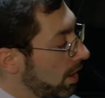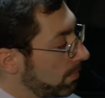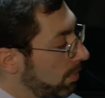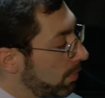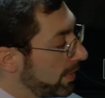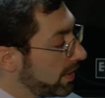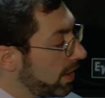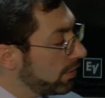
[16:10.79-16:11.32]
but
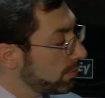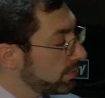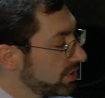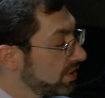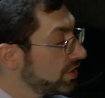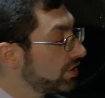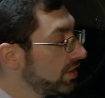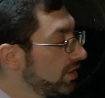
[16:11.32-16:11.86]
we know there was
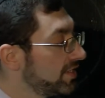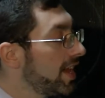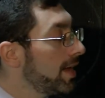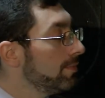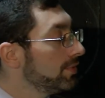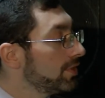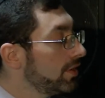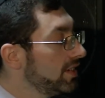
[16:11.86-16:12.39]
an initial
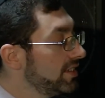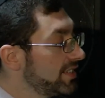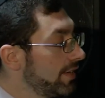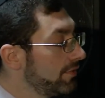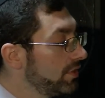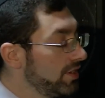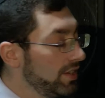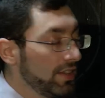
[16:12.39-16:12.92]
attempt only
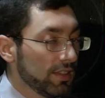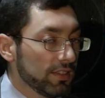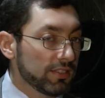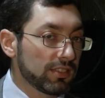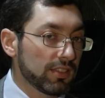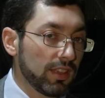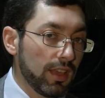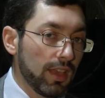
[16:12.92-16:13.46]
7
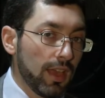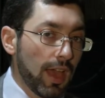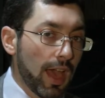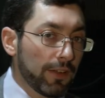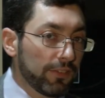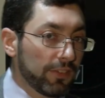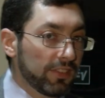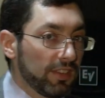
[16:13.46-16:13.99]
years
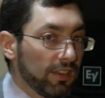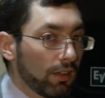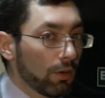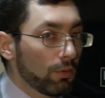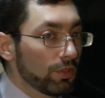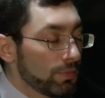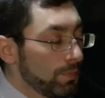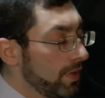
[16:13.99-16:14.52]
after the synagogue
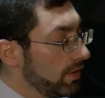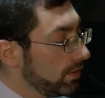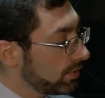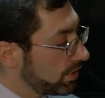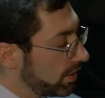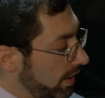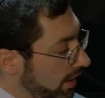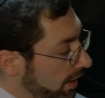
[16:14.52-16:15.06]
was built